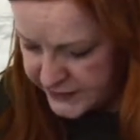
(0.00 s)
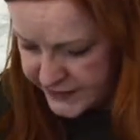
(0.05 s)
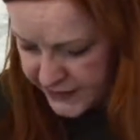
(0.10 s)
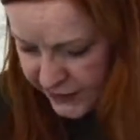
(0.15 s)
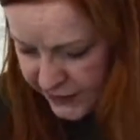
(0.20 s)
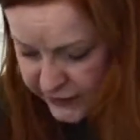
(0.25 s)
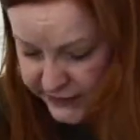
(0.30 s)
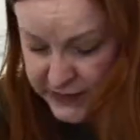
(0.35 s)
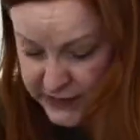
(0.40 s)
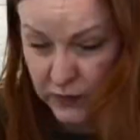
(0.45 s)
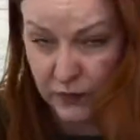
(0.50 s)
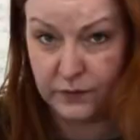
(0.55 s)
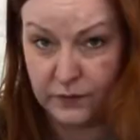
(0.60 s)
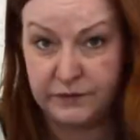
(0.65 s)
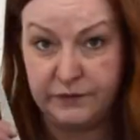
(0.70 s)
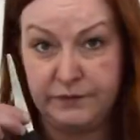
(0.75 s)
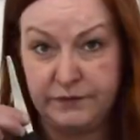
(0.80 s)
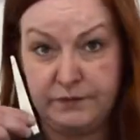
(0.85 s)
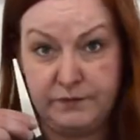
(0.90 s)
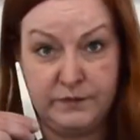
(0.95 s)
here. So
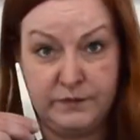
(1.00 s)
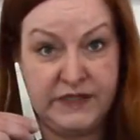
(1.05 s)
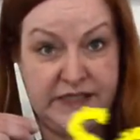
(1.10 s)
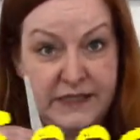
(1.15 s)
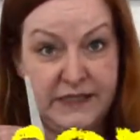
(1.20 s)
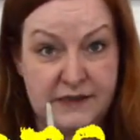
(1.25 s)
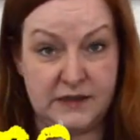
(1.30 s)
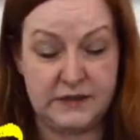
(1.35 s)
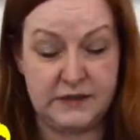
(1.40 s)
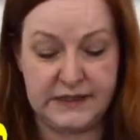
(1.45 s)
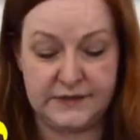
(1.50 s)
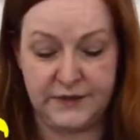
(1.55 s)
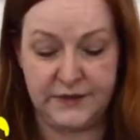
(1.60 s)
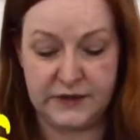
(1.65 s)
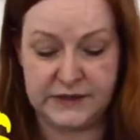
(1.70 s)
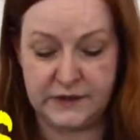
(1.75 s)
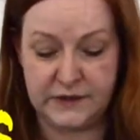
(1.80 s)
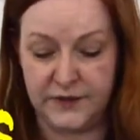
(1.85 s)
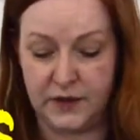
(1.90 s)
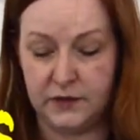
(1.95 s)
scissors,
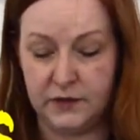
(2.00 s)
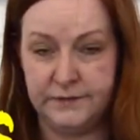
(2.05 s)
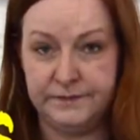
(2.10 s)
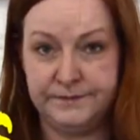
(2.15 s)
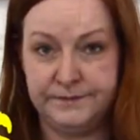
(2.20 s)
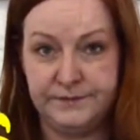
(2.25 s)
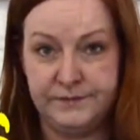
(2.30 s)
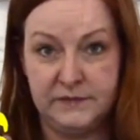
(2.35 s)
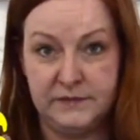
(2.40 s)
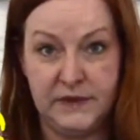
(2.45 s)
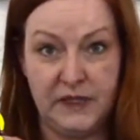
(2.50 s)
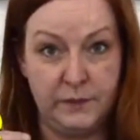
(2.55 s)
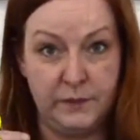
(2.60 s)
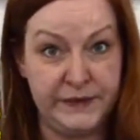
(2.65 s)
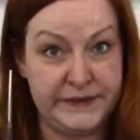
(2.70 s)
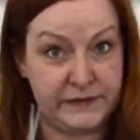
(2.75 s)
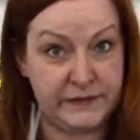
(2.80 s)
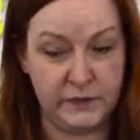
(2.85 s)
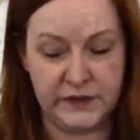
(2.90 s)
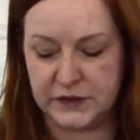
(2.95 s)
first of all, there'll be
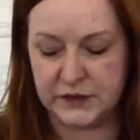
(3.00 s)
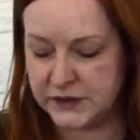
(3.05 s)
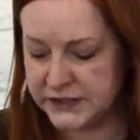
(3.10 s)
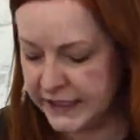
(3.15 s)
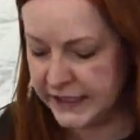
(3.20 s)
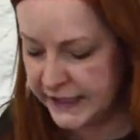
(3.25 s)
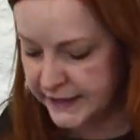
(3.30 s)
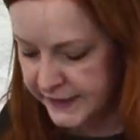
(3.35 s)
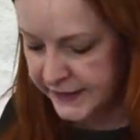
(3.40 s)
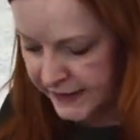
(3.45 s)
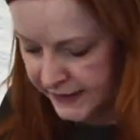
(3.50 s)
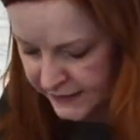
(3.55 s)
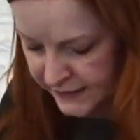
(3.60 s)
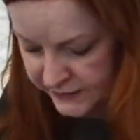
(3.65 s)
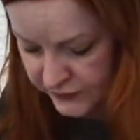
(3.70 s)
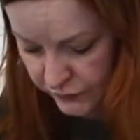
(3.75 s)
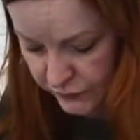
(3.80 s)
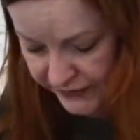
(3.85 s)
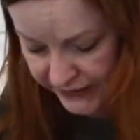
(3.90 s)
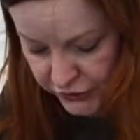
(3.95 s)
some cutting.
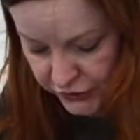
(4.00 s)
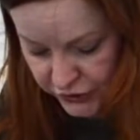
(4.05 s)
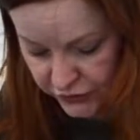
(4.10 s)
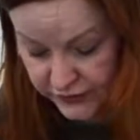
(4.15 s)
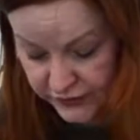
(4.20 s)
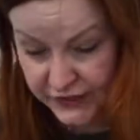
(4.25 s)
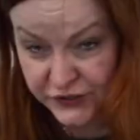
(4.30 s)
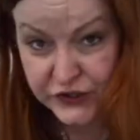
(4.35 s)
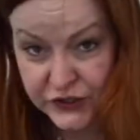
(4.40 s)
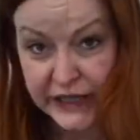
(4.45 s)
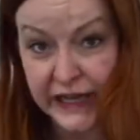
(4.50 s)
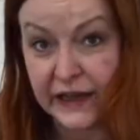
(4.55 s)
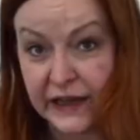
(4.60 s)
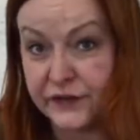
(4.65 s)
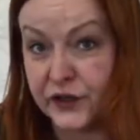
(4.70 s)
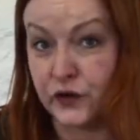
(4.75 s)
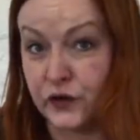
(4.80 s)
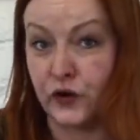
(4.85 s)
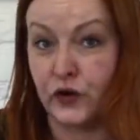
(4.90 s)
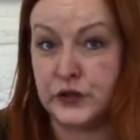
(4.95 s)
So make sure that you have a
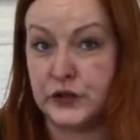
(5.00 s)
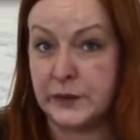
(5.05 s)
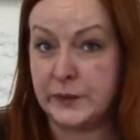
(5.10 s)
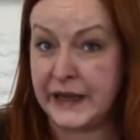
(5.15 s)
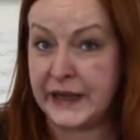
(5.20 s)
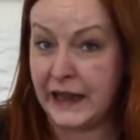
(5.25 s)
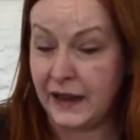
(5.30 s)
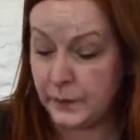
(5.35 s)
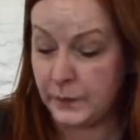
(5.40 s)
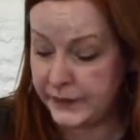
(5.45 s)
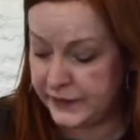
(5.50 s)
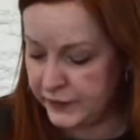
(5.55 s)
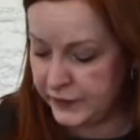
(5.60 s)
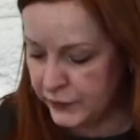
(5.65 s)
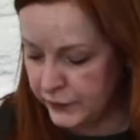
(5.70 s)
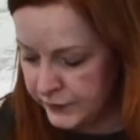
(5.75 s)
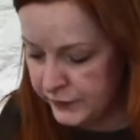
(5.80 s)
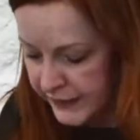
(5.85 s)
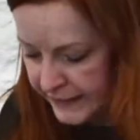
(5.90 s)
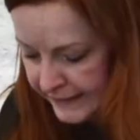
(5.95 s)
grown-up helping
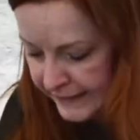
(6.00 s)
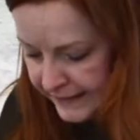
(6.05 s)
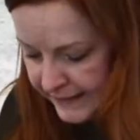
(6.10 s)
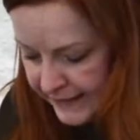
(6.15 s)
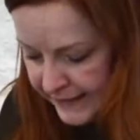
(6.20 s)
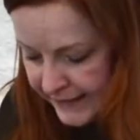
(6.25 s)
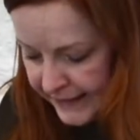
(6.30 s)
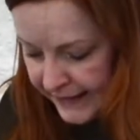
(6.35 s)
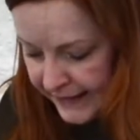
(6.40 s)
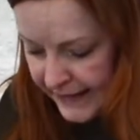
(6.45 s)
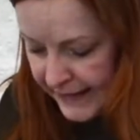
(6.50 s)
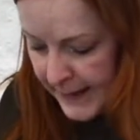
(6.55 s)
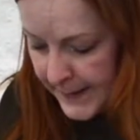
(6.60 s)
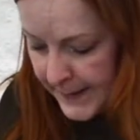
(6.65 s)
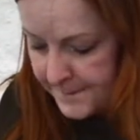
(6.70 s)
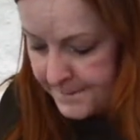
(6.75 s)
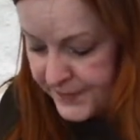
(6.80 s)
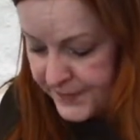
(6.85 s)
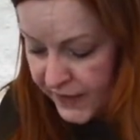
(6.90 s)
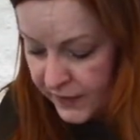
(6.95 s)
you.
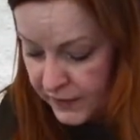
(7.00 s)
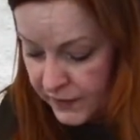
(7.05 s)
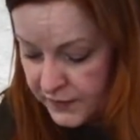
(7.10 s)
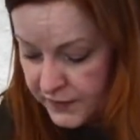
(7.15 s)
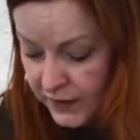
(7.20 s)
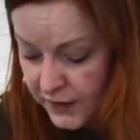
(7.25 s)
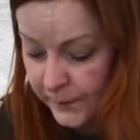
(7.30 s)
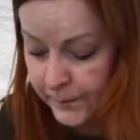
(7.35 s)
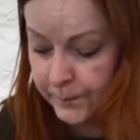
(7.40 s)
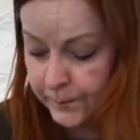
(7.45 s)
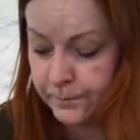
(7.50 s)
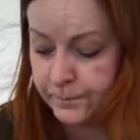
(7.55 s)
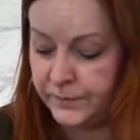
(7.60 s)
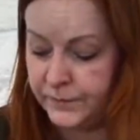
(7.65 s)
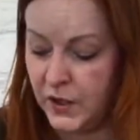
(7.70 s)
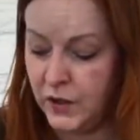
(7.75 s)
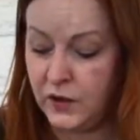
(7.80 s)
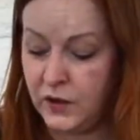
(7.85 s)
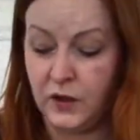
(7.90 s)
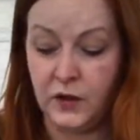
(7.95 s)
A
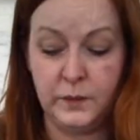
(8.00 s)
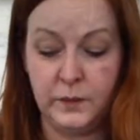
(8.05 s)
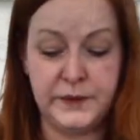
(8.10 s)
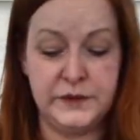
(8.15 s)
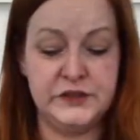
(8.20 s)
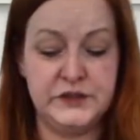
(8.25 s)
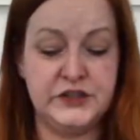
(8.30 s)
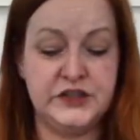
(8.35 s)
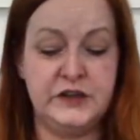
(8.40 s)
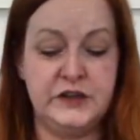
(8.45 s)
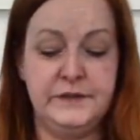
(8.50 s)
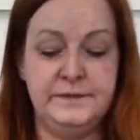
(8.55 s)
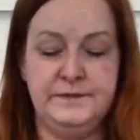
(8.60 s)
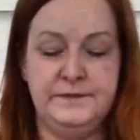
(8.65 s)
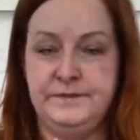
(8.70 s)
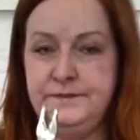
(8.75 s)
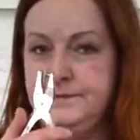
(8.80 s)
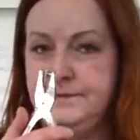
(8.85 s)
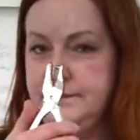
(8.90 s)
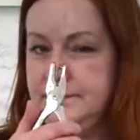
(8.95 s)
hole puncher.